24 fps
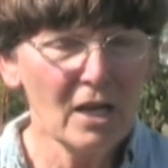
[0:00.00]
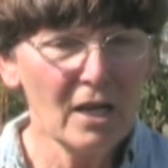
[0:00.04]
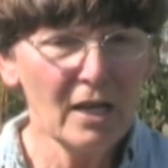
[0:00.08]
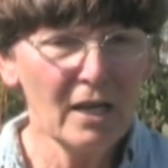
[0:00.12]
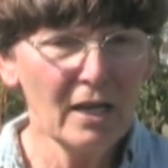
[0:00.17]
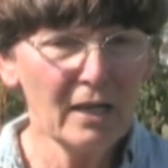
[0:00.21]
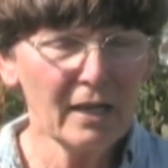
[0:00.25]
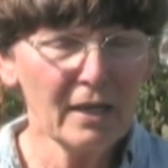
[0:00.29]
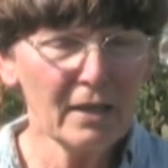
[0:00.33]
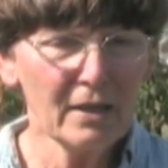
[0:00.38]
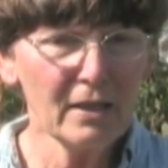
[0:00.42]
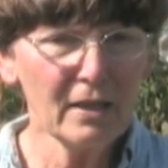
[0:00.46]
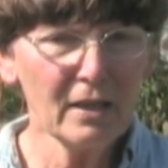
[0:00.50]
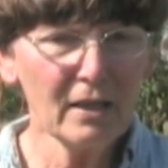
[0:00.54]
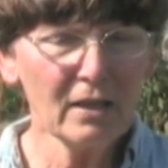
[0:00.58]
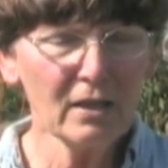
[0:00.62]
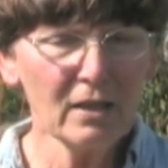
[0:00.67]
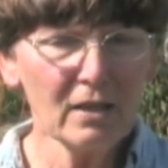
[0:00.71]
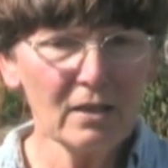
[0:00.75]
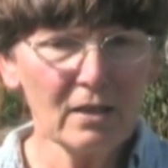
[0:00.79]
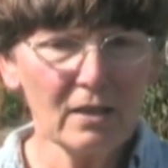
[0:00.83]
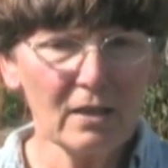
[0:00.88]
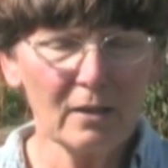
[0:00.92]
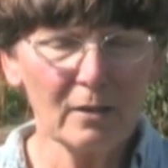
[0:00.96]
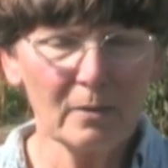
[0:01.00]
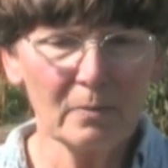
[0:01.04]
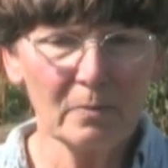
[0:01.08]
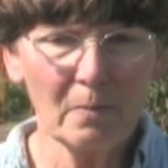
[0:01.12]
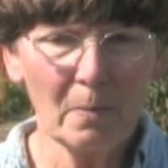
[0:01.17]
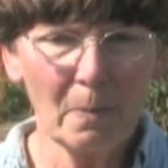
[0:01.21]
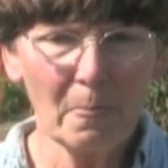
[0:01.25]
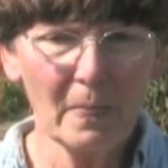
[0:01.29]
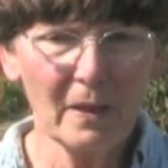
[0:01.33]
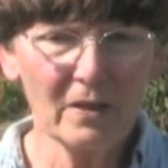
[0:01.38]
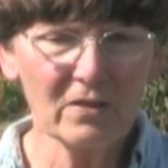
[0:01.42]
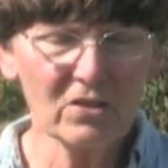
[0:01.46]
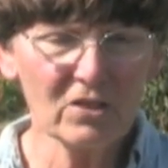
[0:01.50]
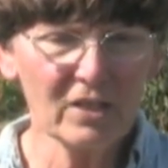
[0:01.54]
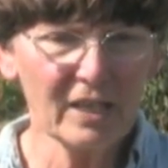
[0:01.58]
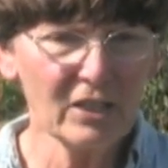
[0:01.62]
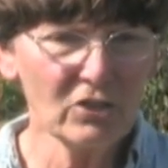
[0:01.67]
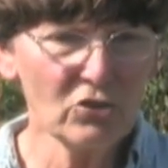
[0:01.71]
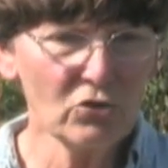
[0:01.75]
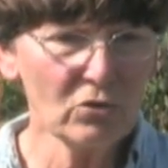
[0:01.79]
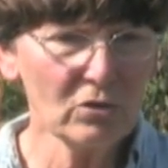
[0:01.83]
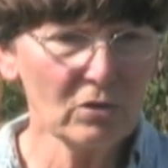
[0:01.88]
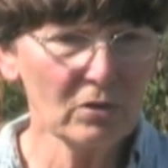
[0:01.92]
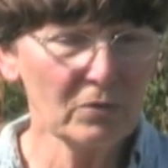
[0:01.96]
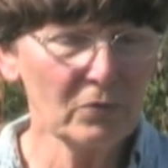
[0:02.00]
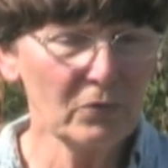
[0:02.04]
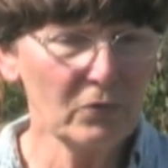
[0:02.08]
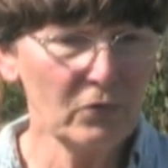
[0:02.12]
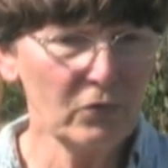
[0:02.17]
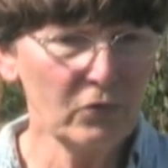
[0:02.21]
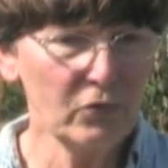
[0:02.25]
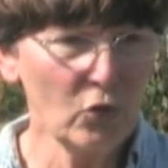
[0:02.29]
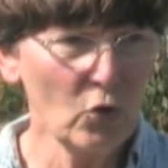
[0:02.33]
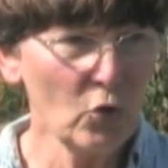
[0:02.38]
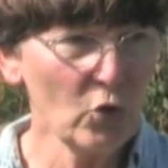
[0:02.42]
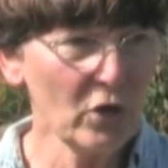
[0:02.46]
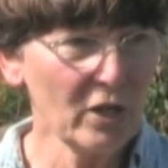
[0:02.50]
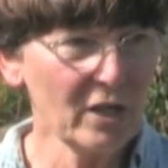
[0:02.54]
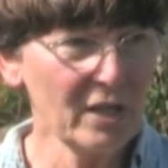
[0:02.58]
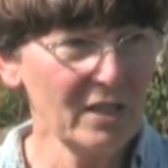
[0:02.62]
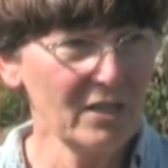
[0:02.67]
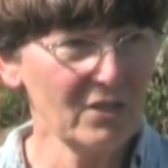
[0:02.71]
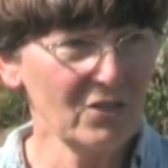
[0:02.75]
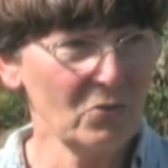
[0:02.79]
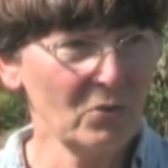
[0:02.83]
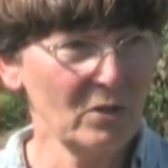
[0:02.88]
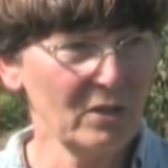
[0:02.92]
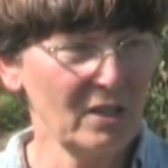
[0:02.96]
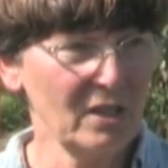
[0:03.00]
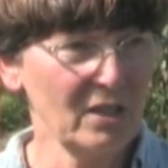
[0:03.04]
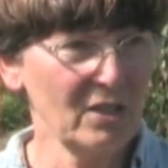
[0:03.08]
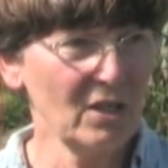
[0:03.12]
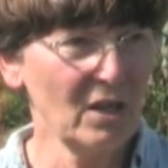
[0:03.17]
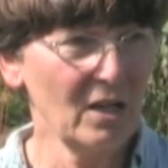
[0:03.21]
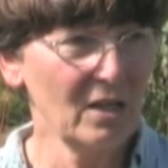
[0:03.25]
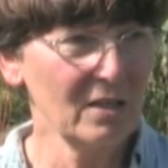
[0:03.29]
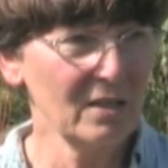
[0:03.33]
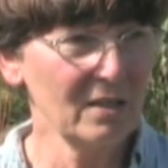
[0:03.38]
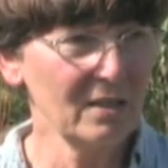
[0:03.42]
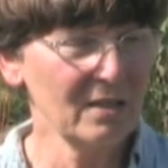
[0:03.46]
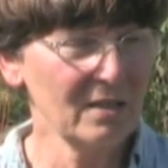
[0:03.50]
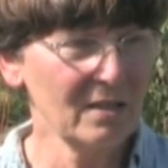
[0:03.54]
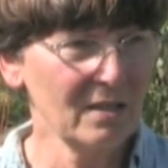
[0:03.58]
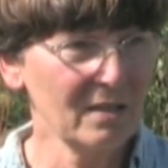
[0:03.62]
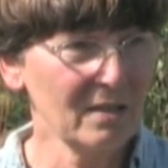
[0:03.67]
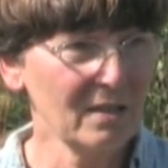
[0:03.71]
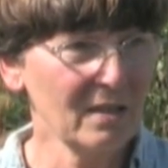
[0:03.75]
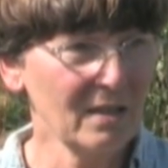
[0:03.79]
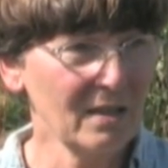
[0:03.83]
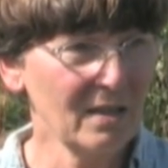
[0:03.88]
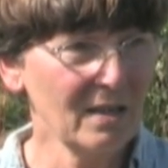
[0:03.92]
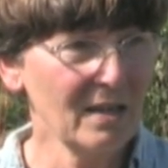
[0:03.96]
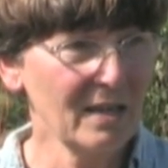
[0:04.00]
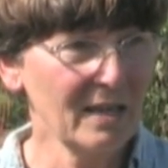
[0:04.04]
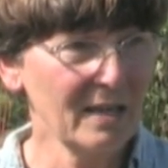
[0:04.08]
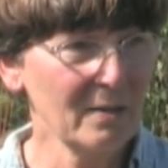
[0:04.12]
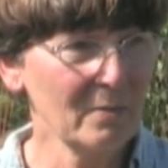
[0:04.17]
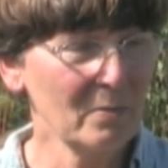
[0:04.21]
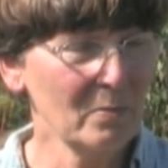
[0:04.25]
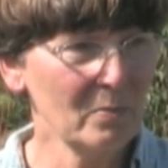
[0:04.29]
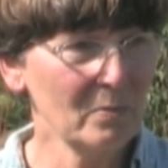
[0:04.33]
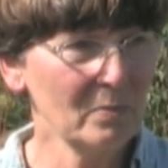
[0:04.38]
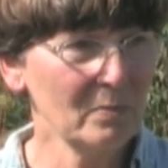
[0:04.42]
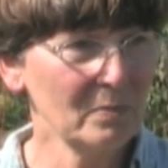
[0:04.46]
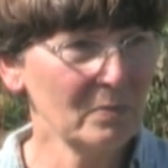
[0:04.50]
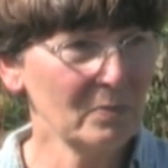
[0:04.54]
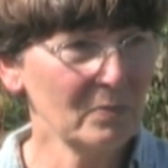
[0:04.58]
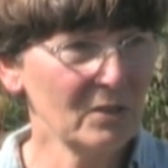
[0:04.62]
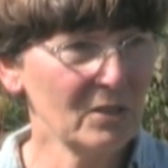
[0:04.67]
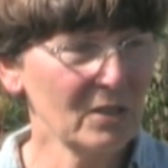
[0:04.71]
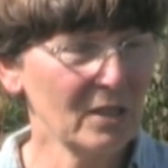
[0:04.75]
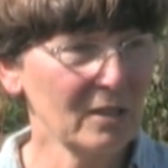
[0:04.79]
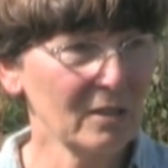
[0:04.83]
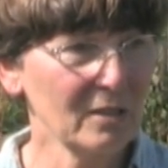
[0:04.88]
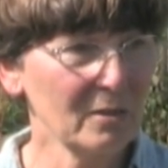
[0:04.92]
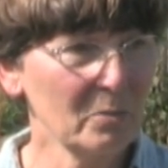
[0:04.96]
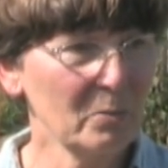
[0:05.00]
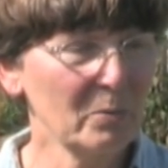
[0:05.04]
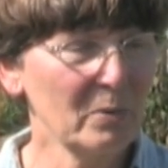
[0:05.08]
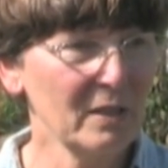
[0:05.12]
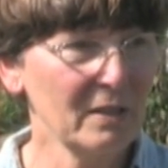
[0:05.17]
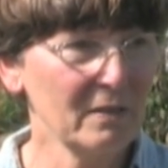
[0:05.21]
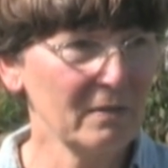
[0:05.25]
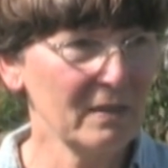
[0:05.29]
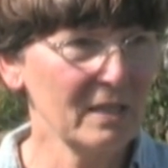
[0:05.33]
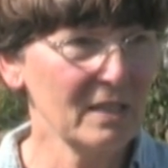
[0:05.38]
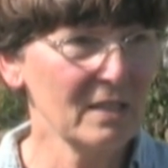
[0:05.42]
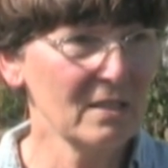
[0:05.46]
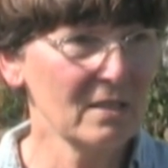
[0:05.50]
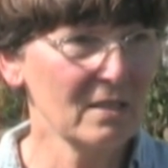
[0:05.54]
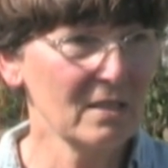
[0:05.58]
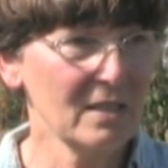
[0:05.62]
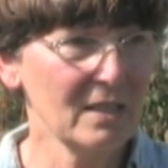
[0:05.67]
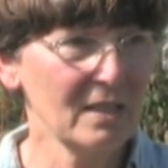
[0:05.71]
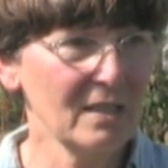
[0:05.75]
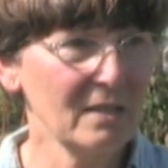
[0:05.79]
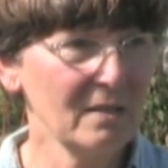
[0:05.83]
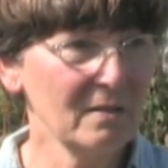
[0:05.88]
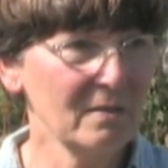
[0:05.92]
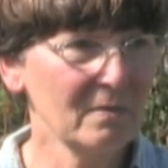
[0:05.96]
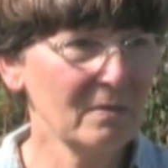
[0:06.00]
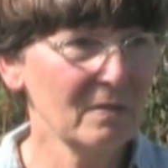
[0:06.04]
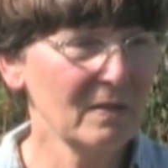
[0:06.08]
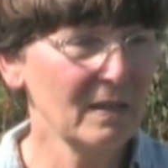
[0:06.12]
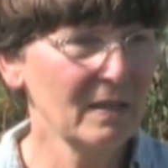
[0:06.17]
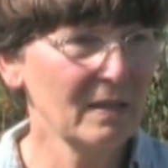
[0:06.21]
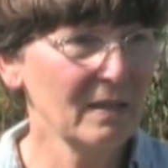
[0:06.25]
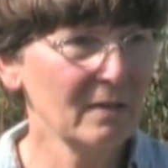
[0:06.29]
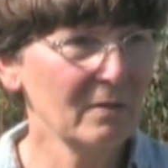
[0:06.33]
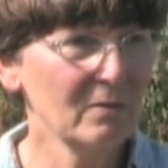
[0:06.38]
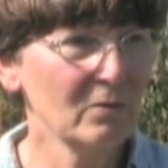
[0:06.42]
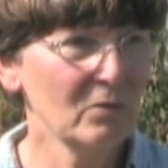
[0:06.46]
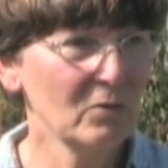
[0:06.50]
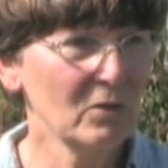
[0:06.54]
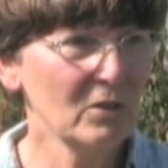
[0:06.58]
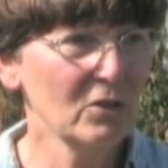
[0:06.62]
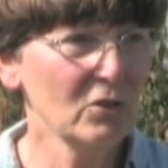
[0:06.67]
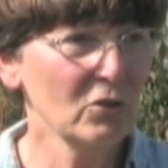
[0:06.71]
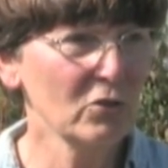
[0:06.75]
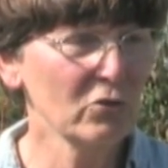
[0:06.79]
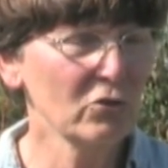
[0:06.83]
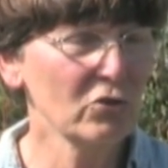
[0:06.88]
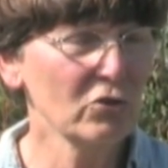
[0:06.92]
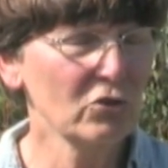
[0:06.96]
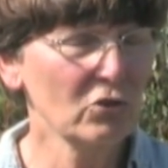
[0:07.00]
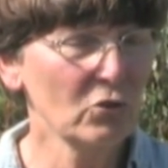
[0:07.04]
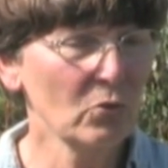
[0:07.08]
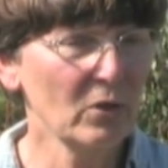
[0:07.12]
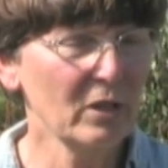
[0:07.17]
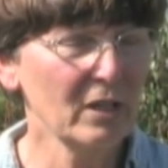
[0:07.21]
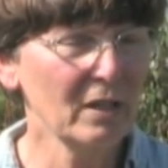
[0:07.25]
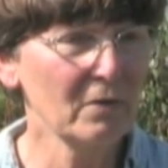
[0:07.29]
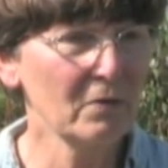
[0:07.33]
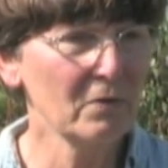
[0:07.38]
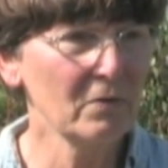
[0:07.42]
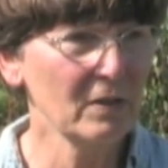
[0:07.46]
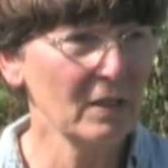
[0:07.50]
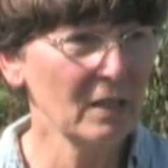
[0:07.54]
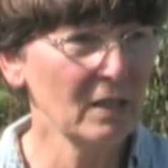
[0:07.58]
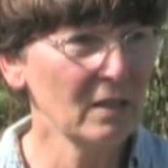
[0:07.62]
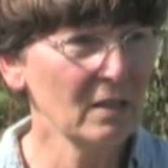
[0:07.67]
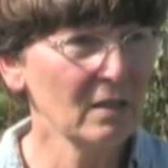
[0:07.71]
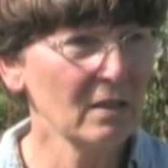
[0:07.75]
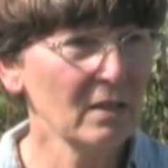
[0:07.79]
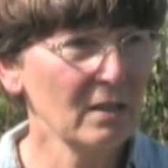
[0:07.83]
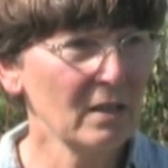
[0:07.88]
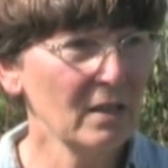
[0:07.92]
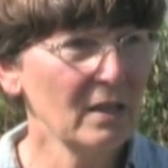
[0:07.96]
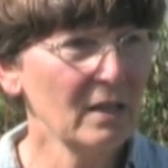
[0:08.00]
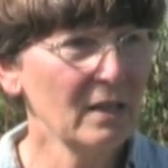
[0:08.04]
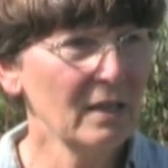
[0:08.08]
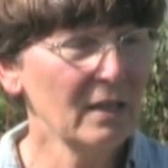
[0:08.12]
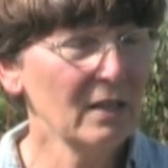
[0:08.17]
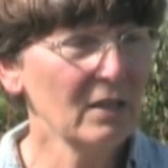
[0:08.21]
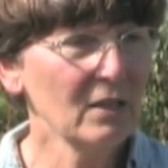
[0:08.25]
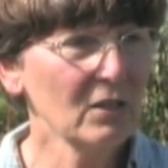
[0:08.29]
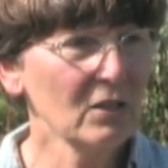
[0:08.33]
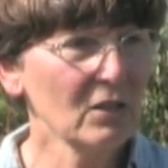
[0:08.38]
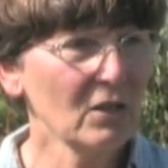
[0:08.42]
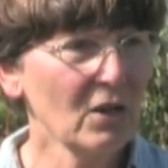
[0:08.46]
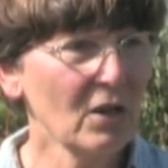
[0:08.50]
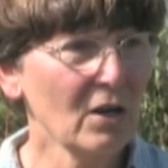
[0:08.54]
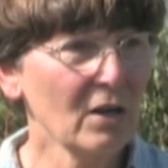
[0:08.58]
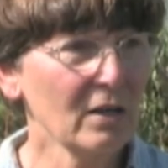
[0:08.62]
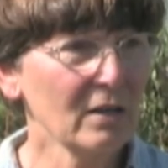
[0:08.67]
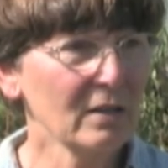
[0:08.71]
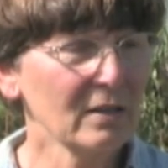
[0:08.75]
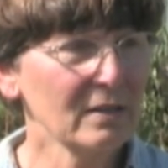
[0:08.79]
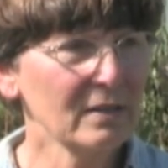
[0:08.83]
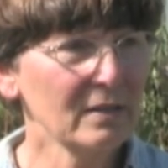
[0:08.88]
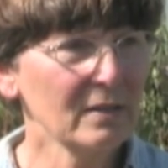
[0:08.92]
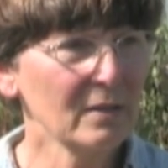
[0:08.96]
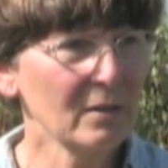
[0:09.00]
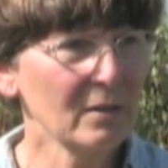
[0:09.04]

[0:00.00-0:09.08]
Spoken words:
And I think on the Schedule 40 is what they call it on the high tunnel PVC. Yeah, and those are 20 feet long. So.